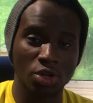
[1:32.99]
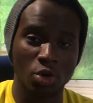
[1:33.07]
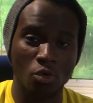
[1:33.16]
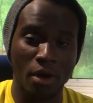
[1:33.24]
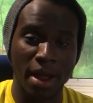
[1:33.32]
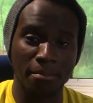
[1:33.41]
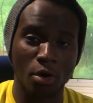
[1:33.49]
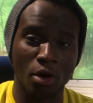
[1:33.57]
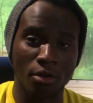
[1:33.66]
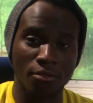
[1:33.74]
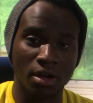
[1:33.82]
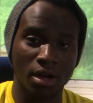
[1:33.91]
gram
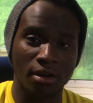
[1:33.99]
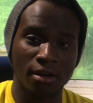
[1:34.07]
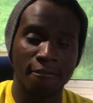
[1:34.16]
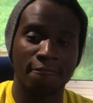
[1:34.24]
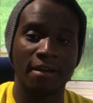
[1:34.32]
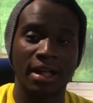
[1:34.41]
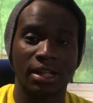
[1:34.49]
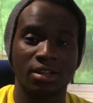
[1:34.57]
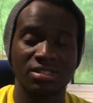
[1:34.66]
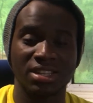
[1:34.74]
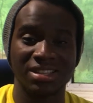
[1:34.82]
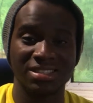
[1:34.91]
of fat
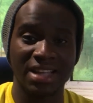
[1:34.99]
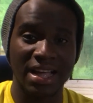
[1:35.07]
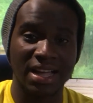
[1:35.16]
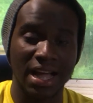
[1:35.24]
contains 9